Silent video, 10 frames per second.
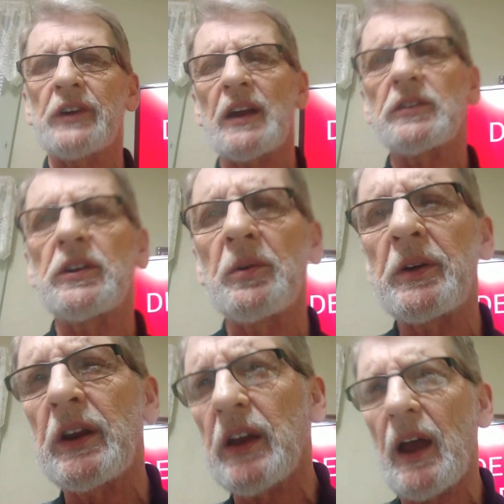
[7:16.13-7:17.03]
and I don't know
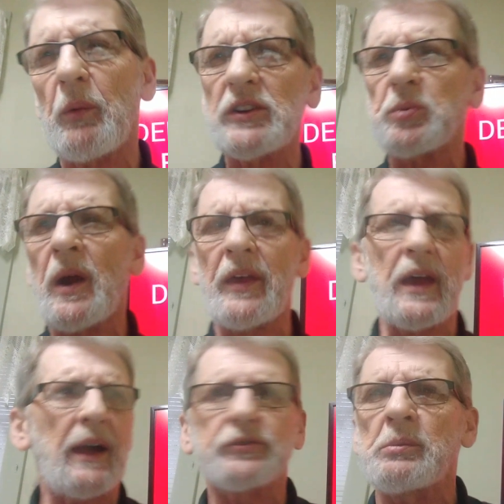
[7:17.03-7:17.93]
any That's why they
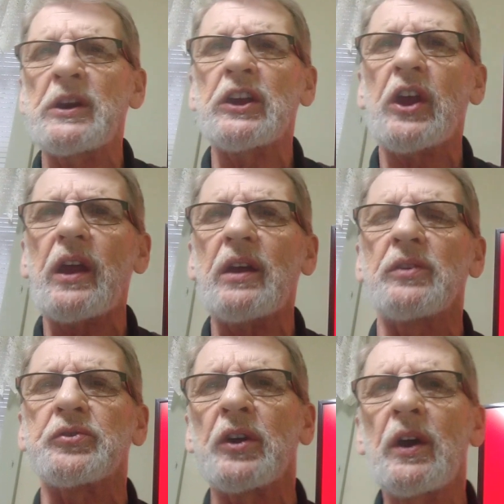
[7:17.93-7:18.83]
have so many
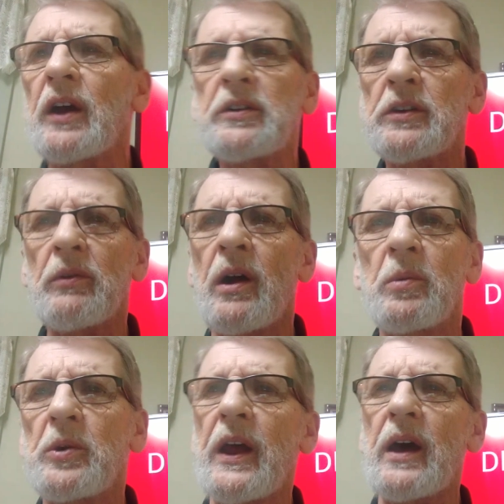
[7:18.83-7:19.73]
kids. Ain't nothing
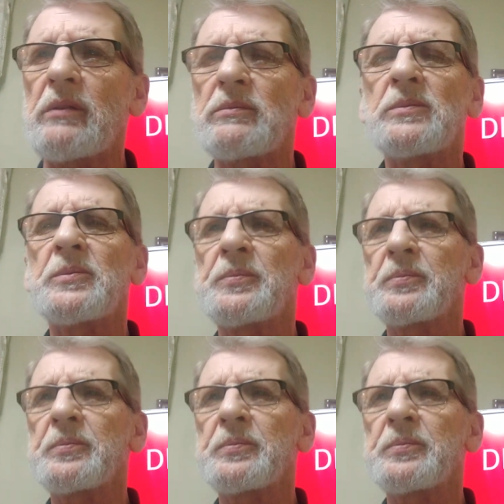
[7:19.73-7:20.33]
wrong with that.